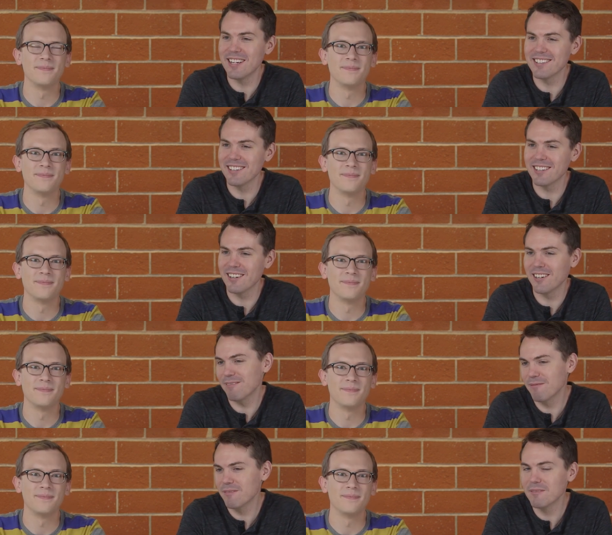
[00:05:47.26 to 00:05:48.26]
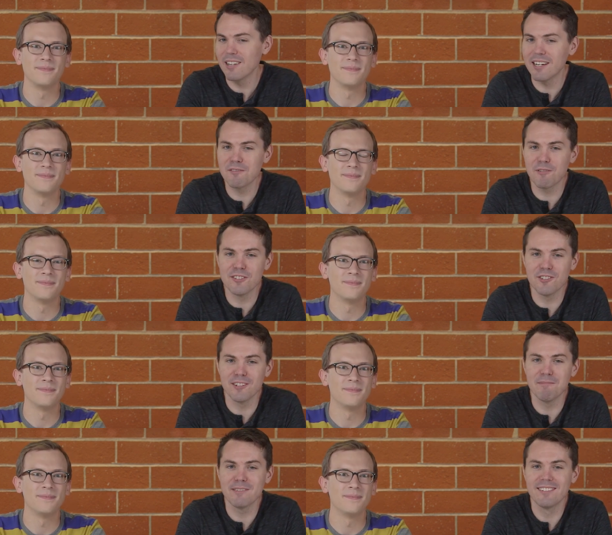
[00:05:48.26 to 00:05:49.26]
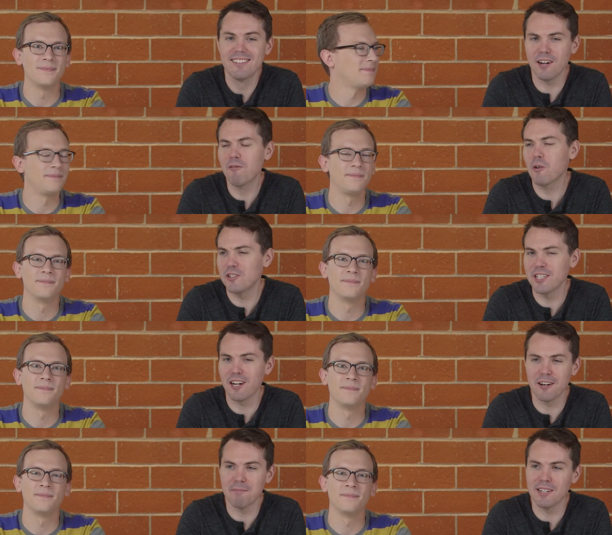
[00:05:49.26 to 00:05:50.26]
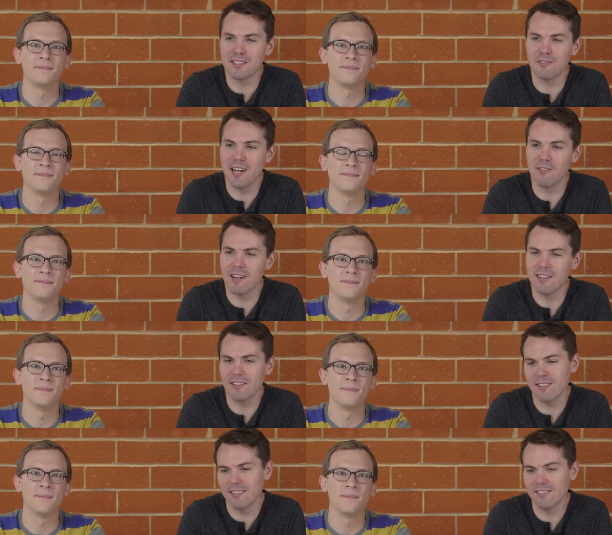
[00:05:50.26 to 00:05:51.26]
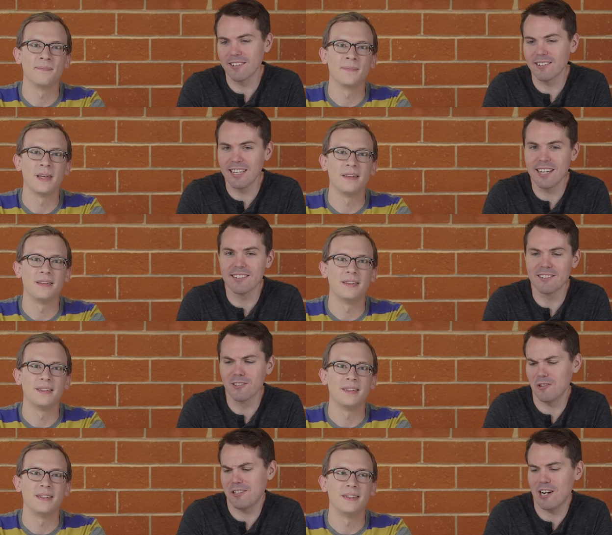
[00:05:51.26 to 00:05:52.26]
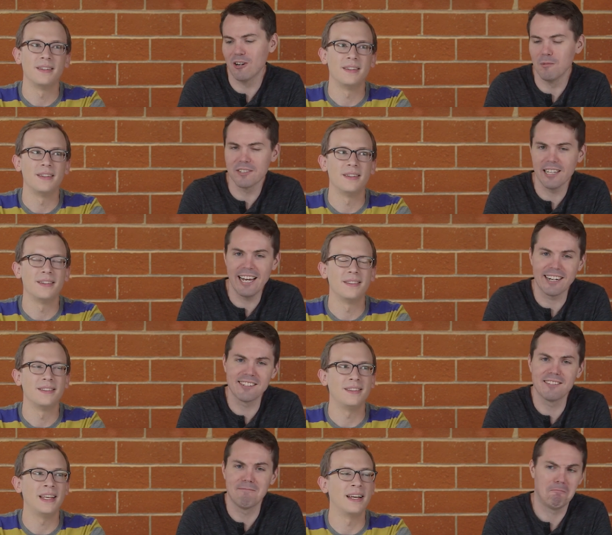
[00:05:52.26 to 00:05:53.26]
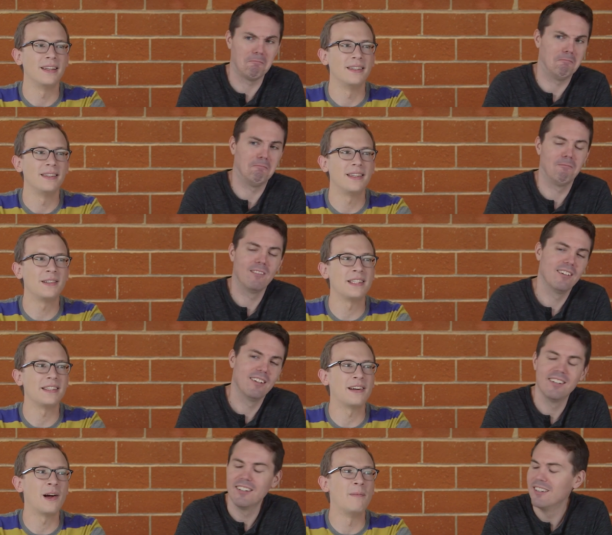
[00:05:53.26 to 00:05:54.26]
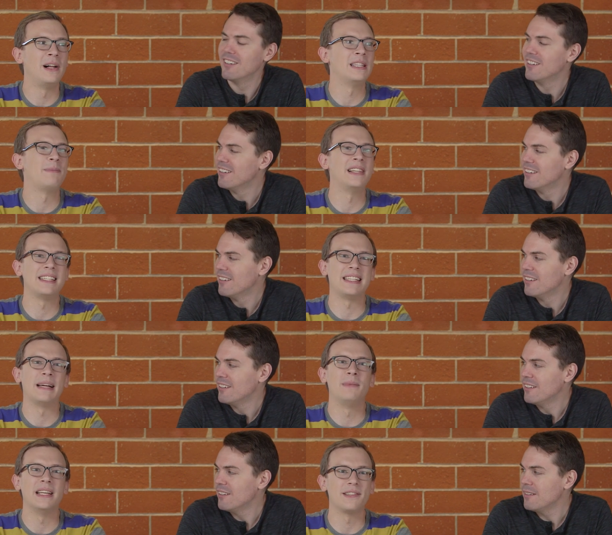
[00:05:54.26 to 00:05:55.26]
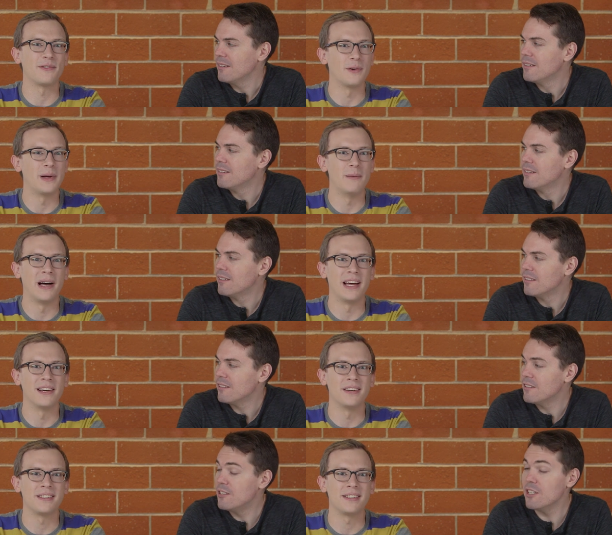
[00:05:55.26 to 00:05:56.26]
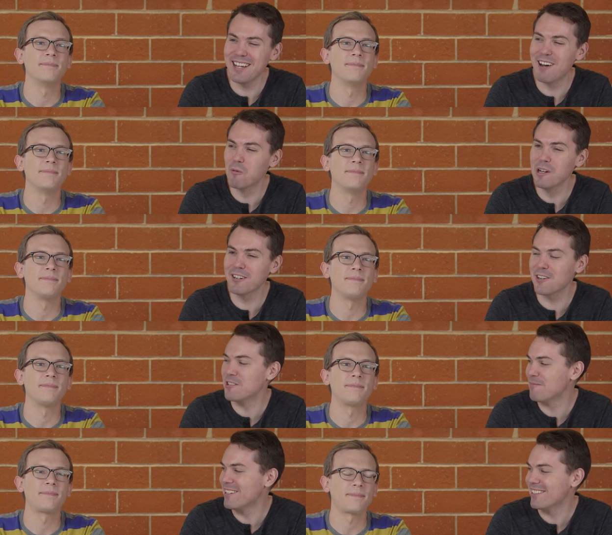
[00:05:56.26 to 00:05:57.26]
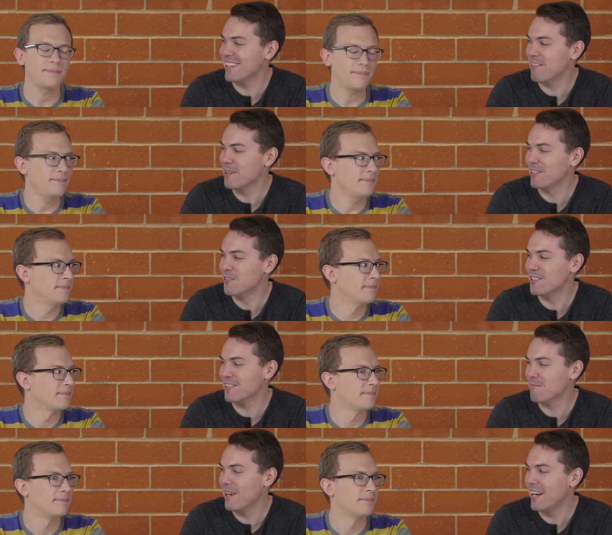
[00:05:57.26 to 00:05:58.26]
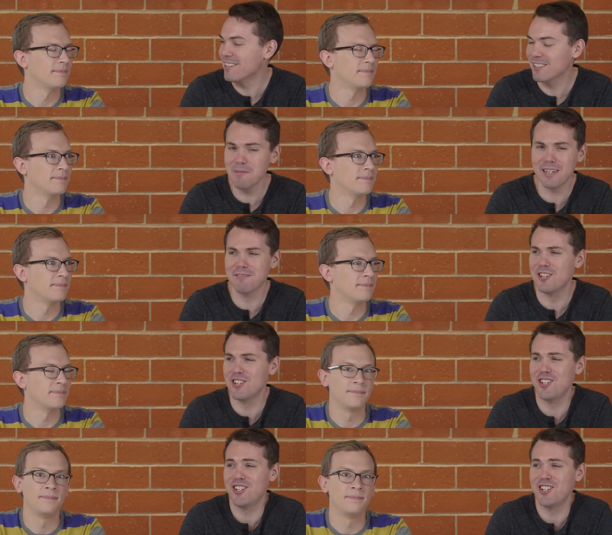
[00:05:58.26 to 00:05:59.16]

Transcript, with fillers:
Speaker 1: has like a nice friendship. Of course she caught a bus and ran away. Look at her glasses. Look at her terrible slacks.
Speaker 2: Yeah. There are multiple assemblies for Will Byers.
Speaker 1: Yeah, Will goes missing, everybody loses their minds. Like nobody gives a shit